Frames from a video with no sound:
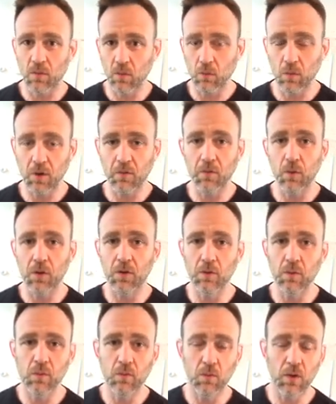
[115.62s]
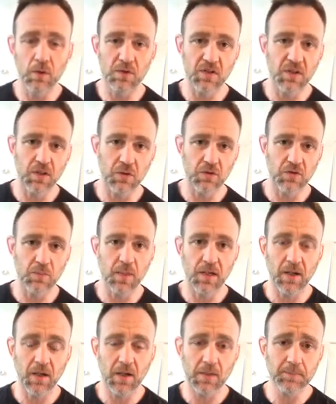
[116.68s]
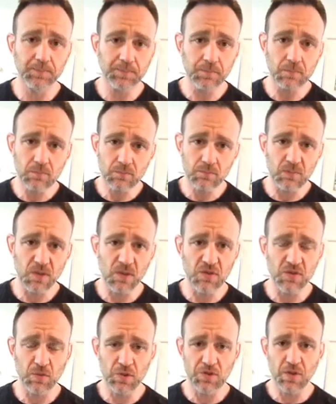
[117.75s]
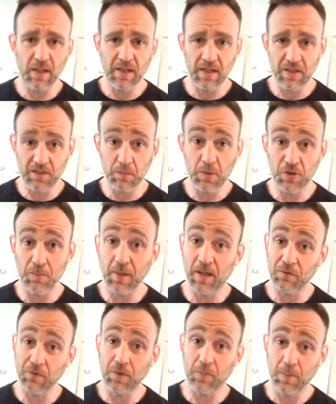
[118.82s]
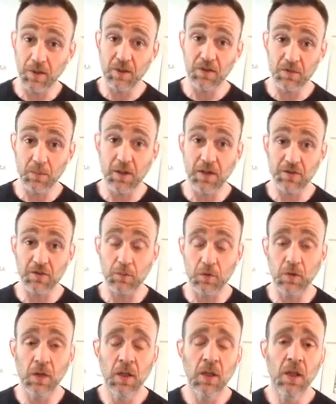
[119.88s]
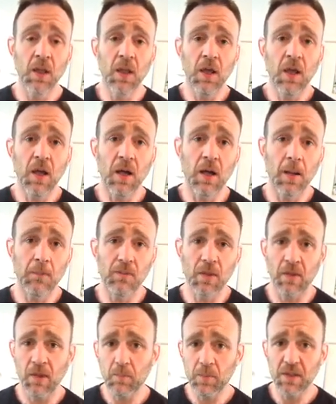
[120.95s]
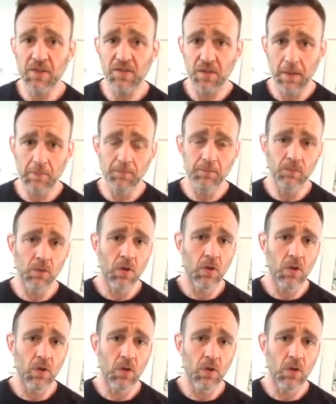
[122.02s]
or work for you, whereas the others may not. So we try and get as much bang for the buck as possible. Now that being said,